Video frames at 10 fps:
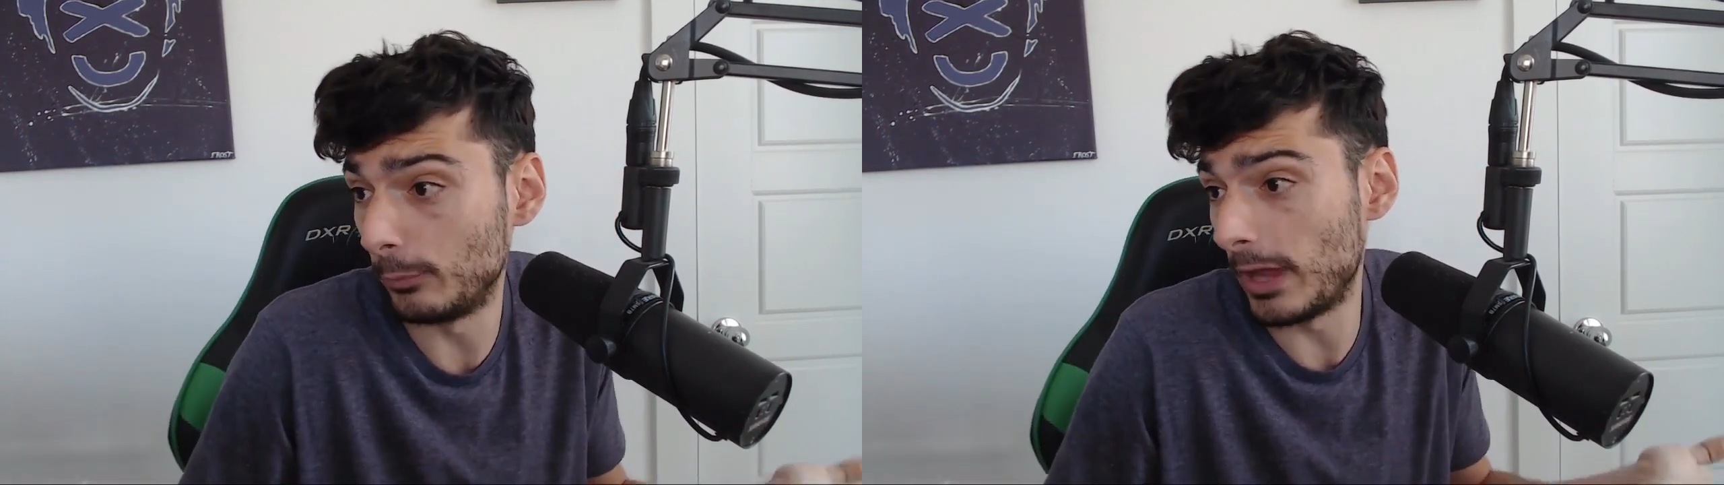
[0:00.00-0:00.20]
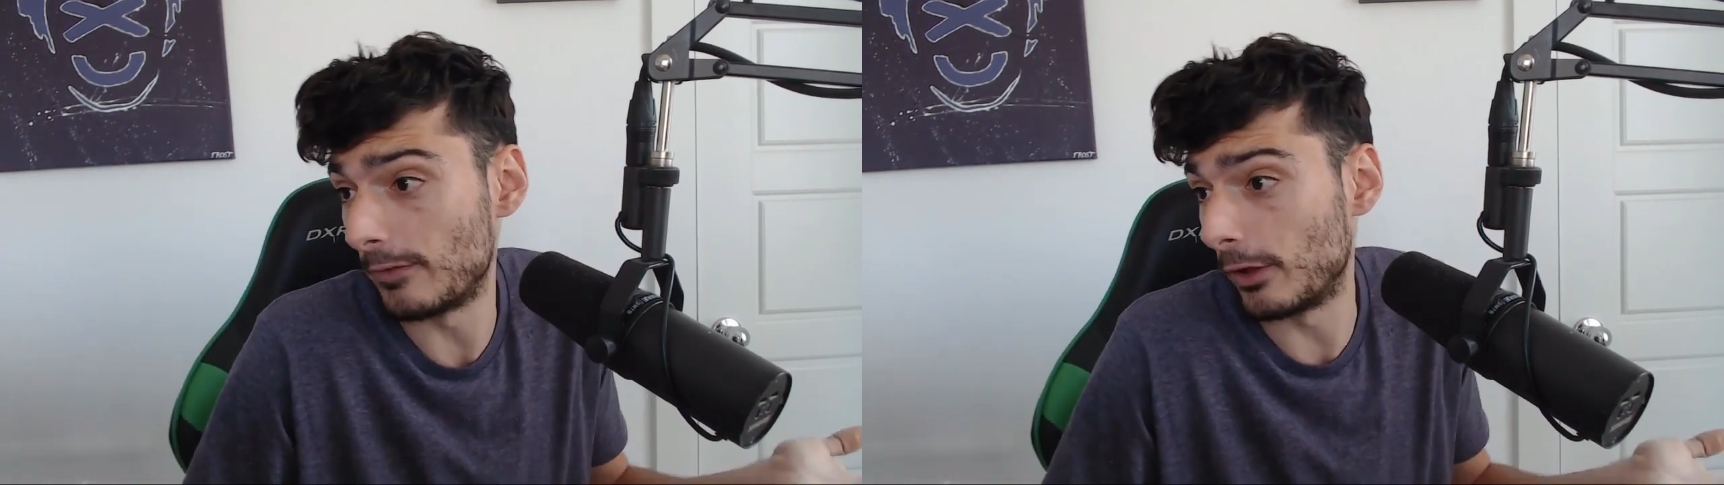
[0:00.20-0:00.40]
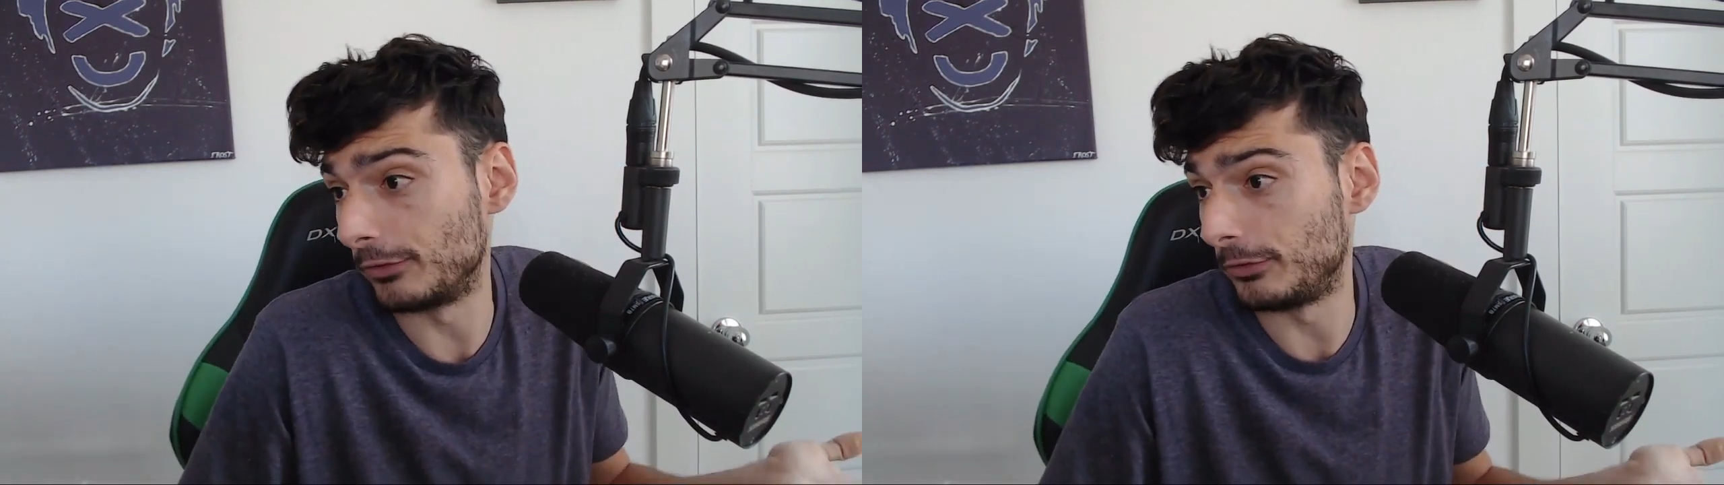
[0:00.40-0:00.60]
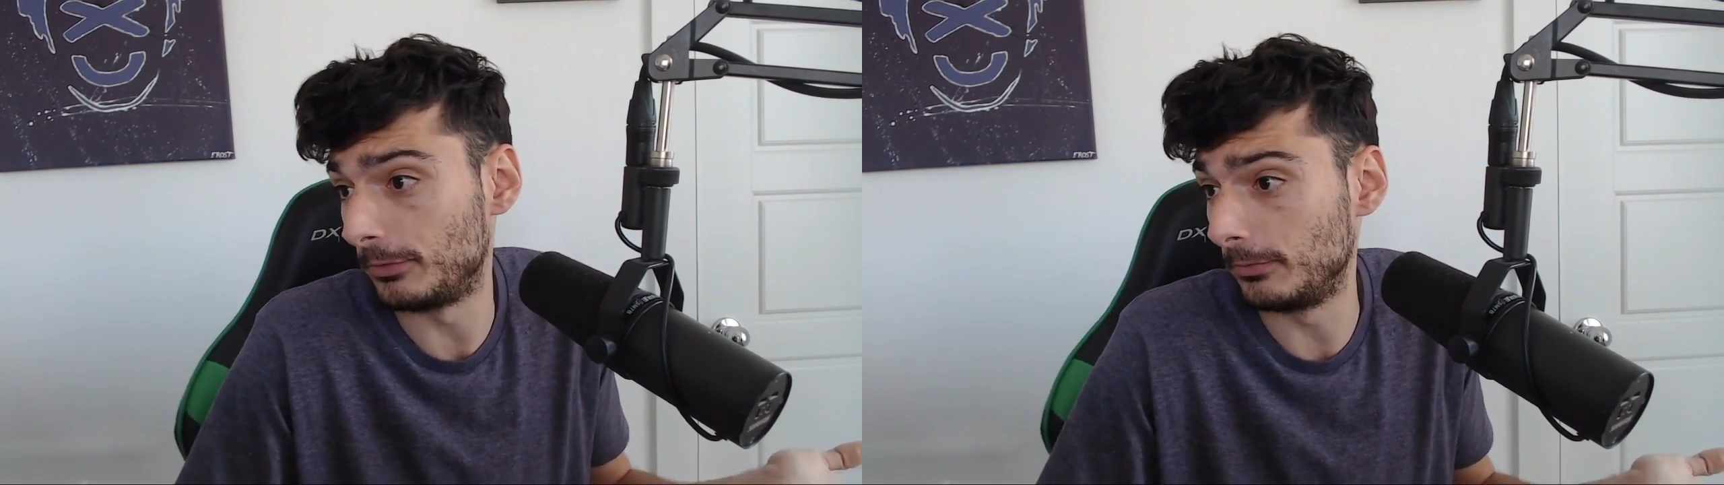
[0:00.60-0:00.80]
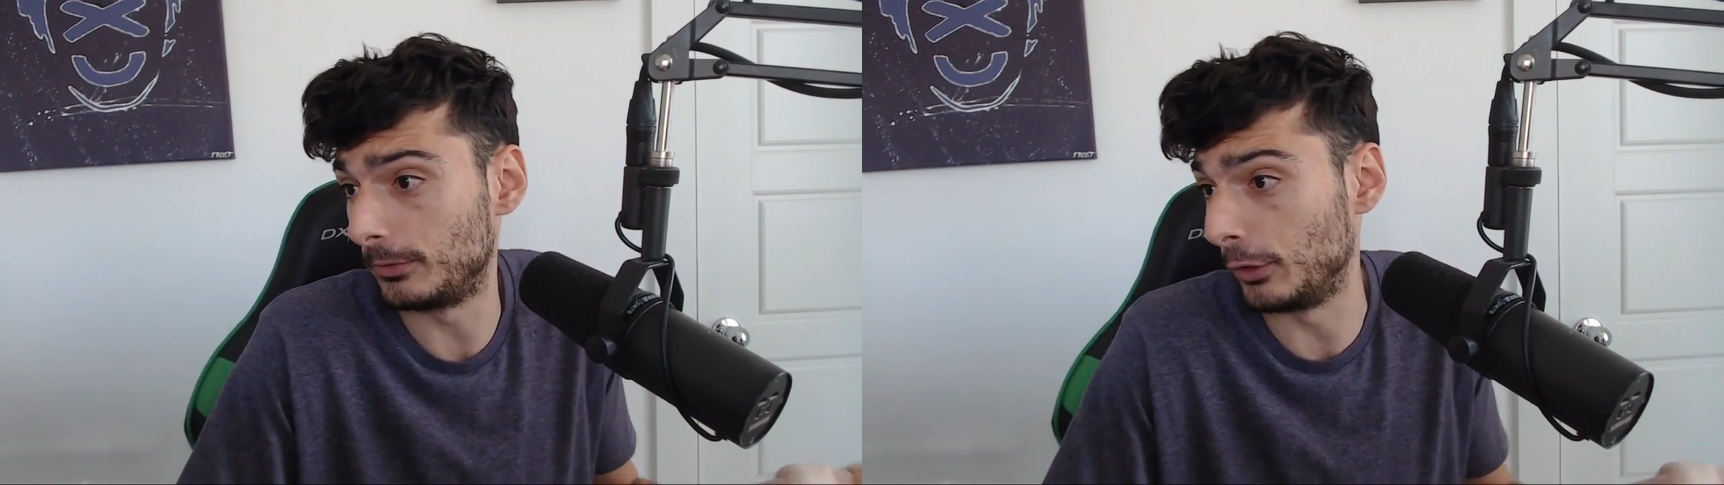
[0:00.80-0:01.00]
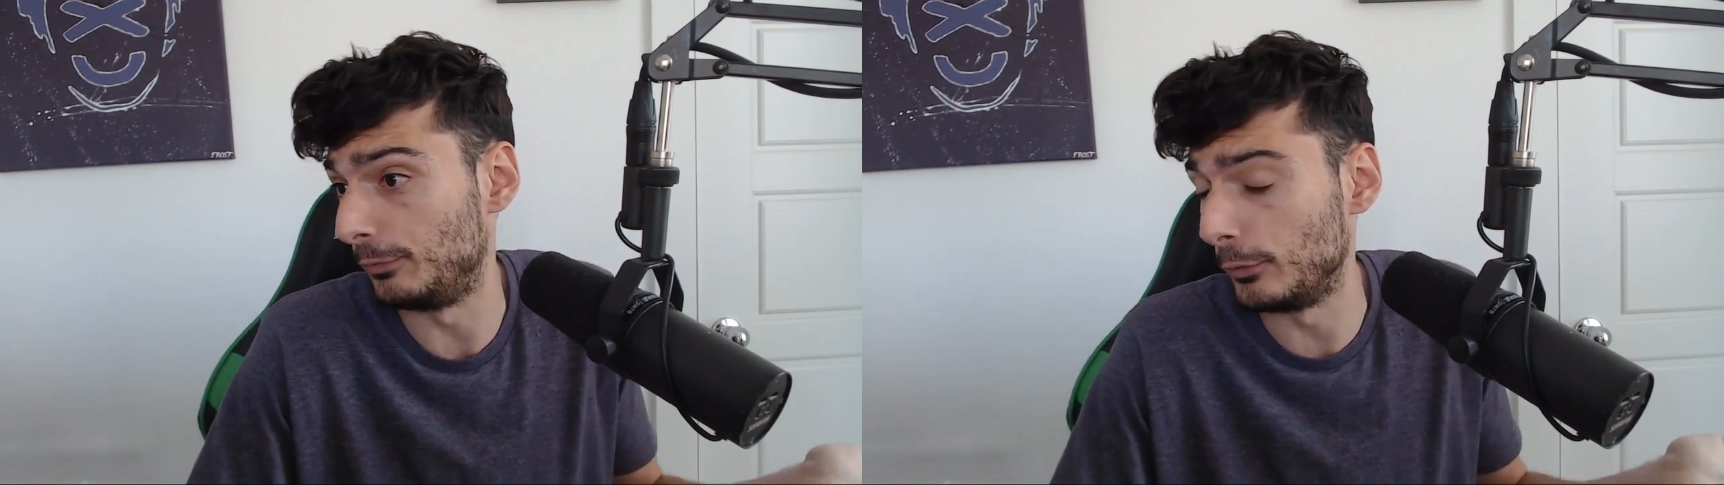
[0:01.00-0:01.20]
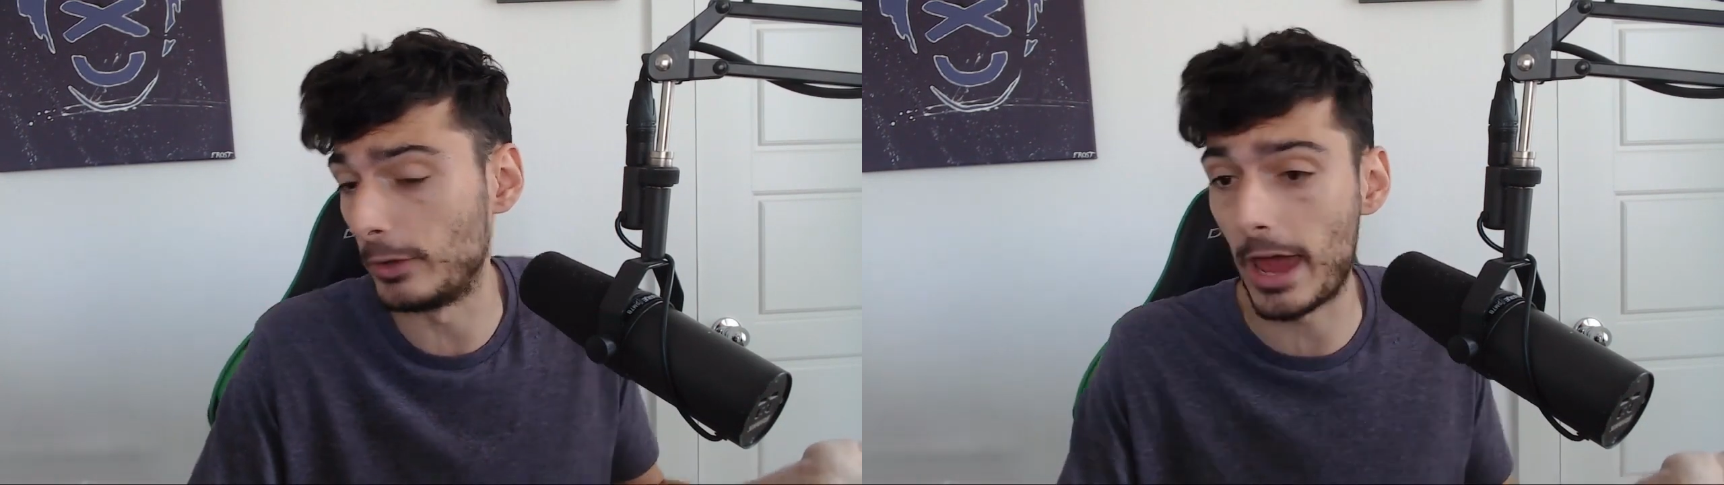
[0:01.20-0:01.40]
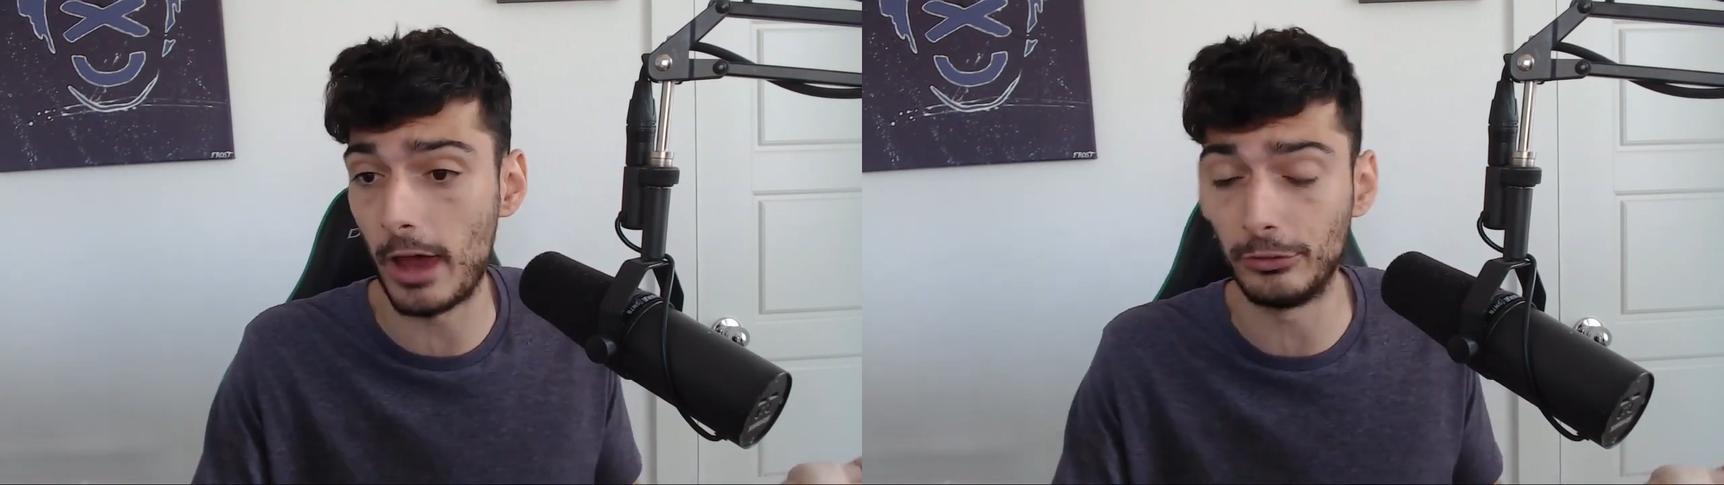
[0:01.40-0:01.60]
We have all this good food in
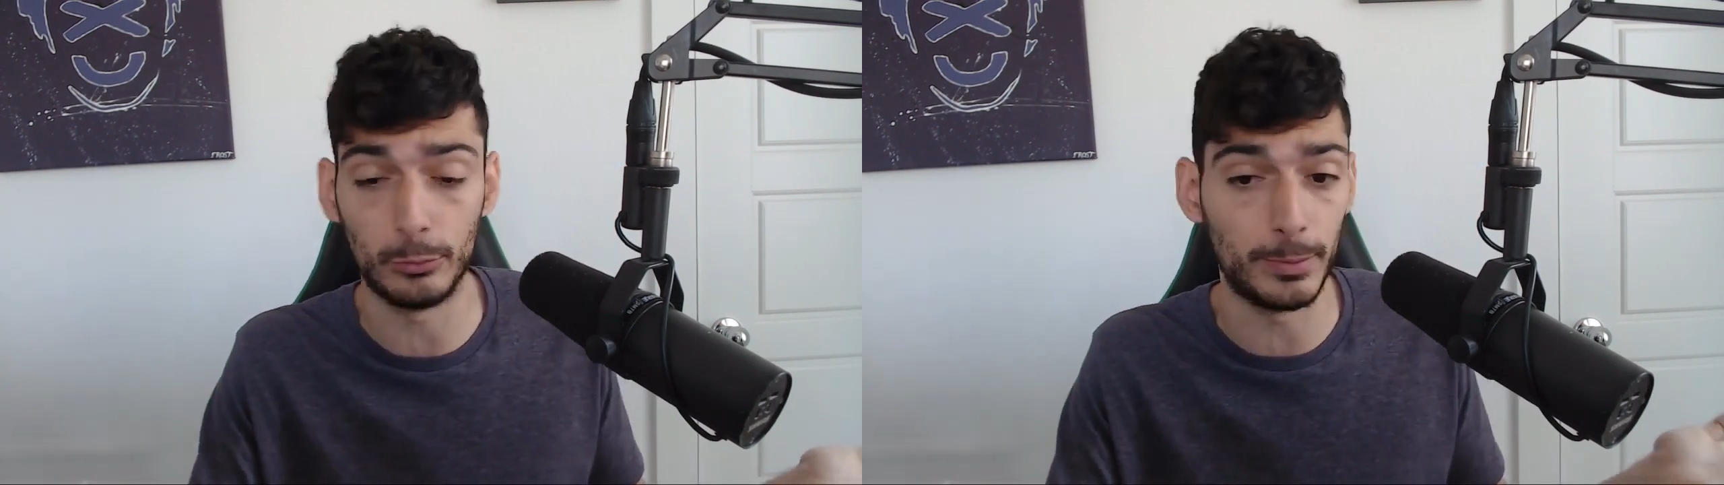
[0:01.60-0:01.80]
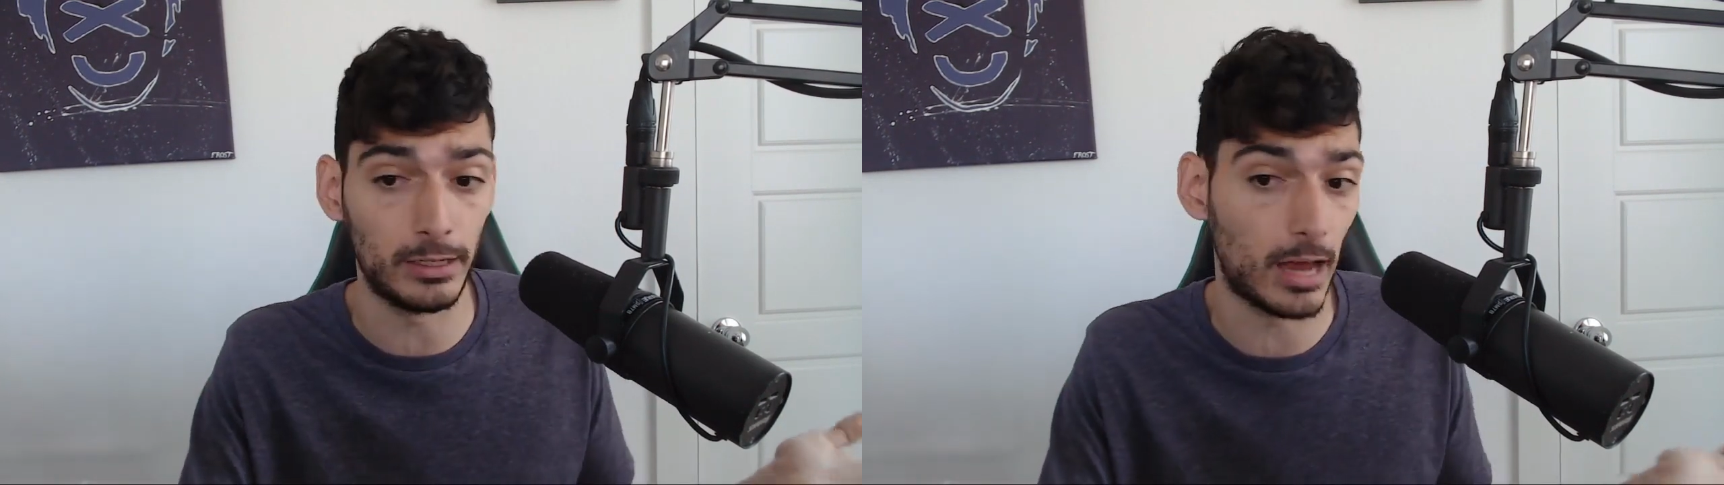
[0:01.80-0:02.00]
the house. We've been eating.